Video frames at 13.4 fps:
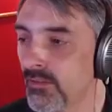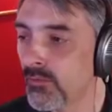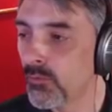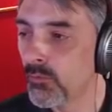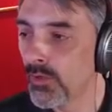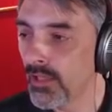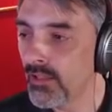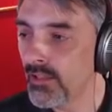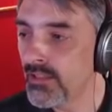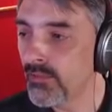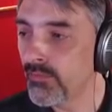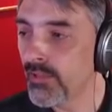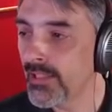
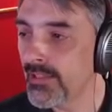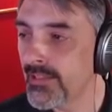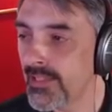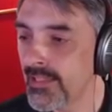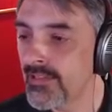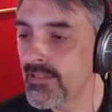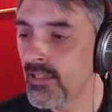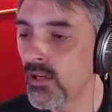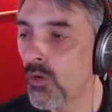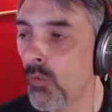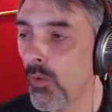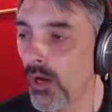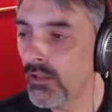relatively decent
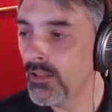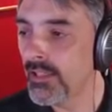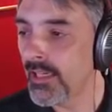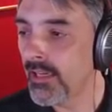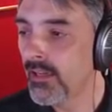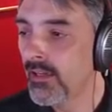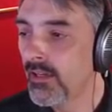quality,